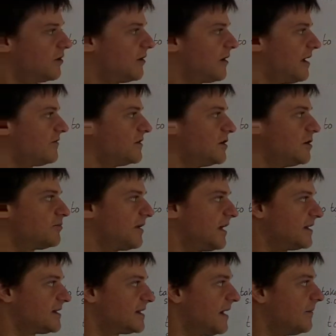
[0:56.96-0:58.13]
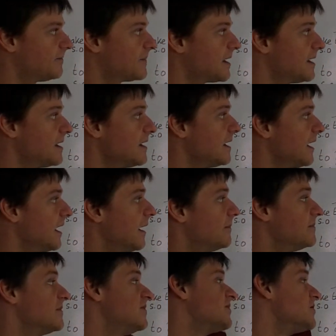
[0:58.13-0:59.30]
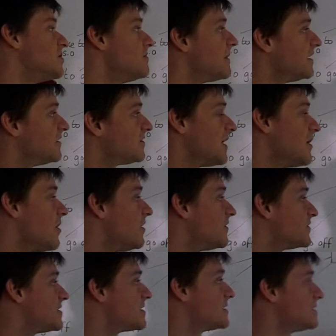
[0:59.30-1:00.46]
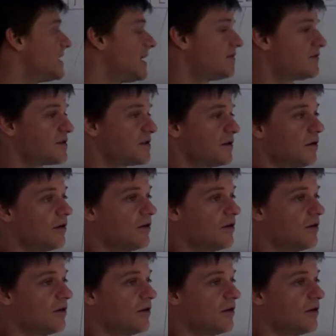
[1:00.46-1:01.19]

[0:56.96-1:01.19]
in your life and you break down. So you may say after the death